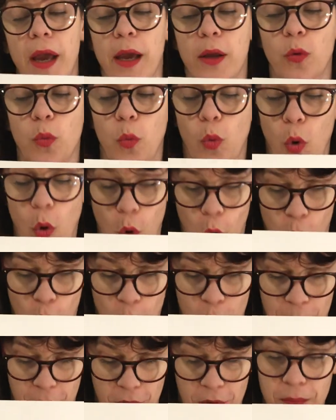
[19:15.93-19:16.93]
and
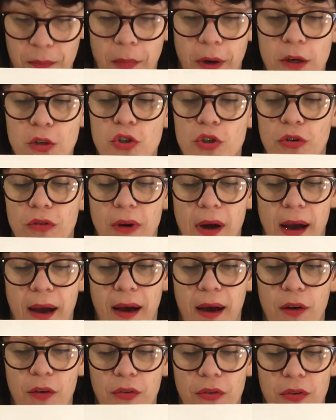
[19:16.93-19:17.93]
warm, my
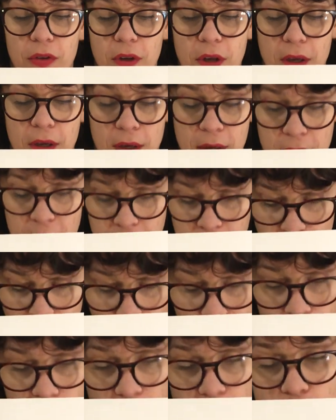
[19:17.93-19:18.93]
giraffe. So
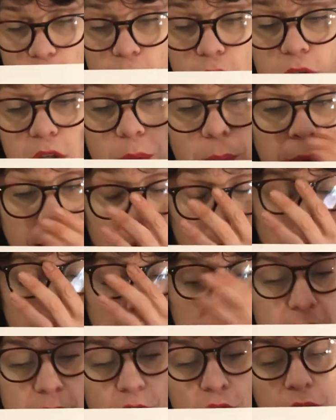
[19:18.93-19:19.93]
remember I talked about,
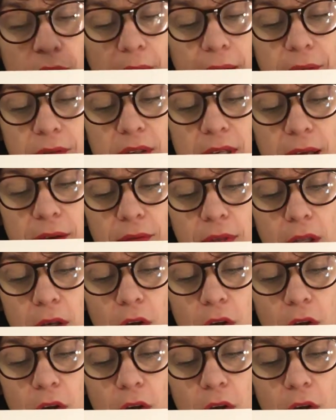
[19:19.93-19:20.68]
because giraffes have the